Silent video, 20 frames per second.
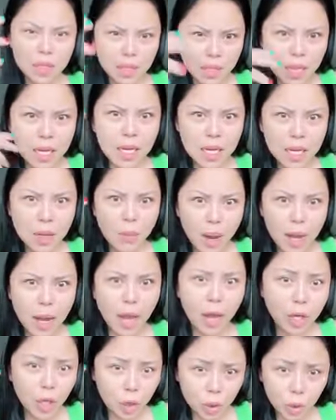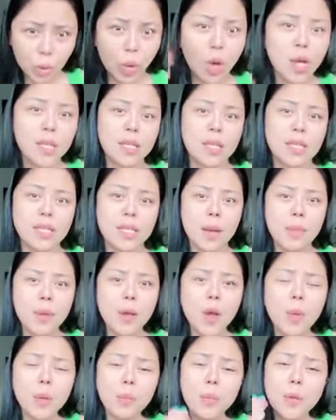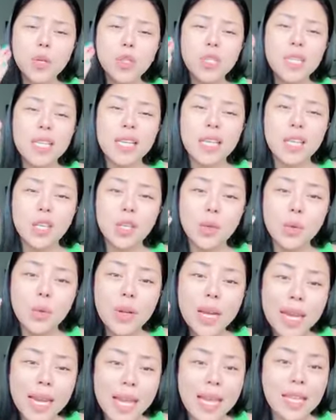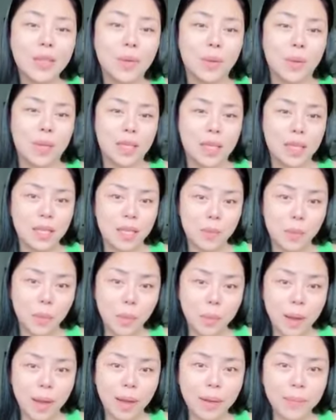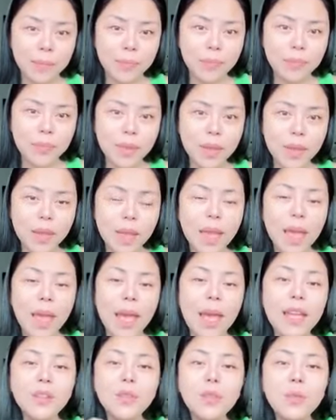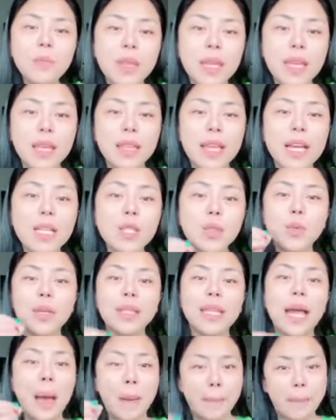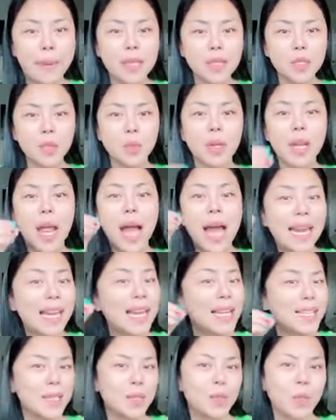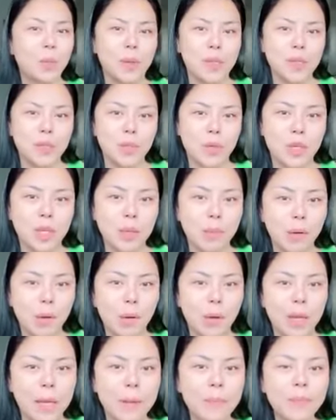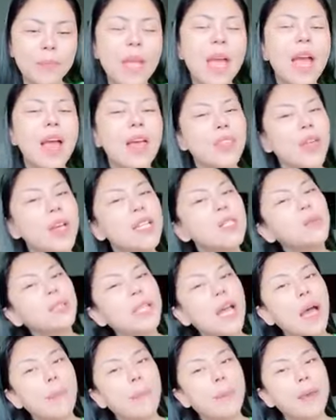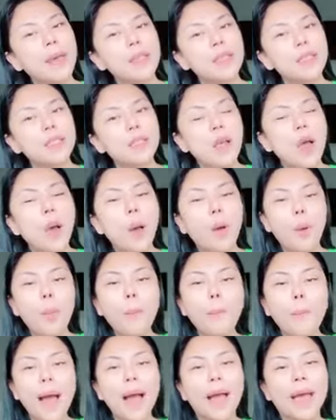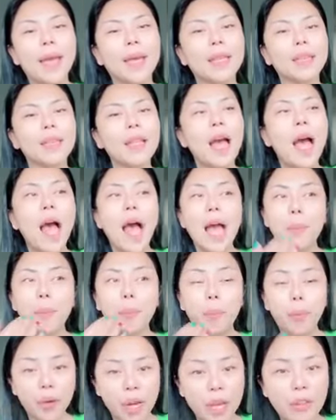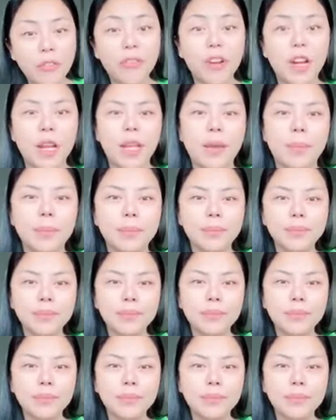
naniniwala kayo na totoo ang sinasabi ko but because you relate to it, hindi po ba? And to me, that's what happens when I listen to Pastor Quiboloy. That's what happens kung bakit I pray for him.